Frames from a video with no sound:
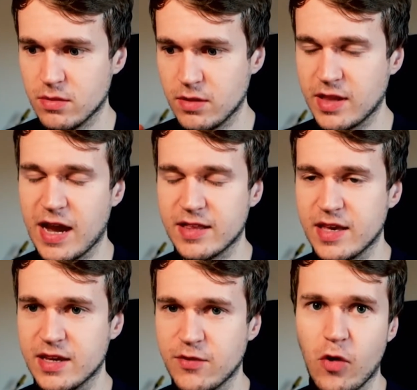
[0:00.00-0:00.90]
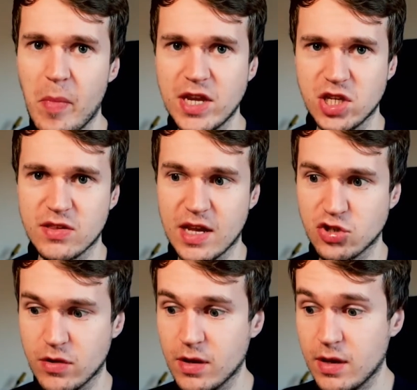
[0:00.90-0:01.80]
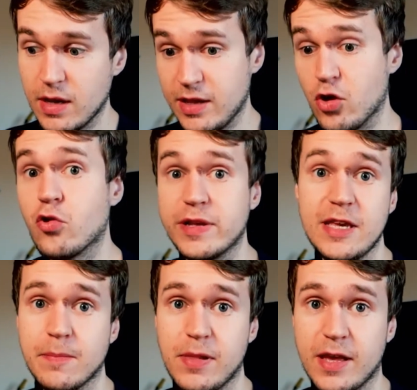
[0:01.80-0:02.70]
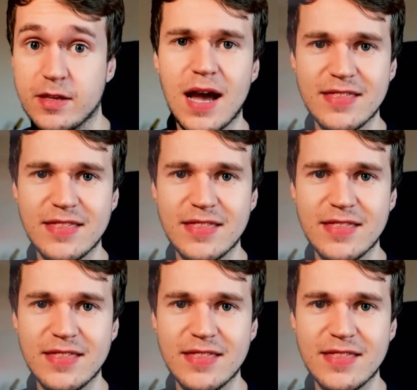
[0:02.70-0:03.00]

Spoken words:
the tactics, the formation, etc. is already in place. And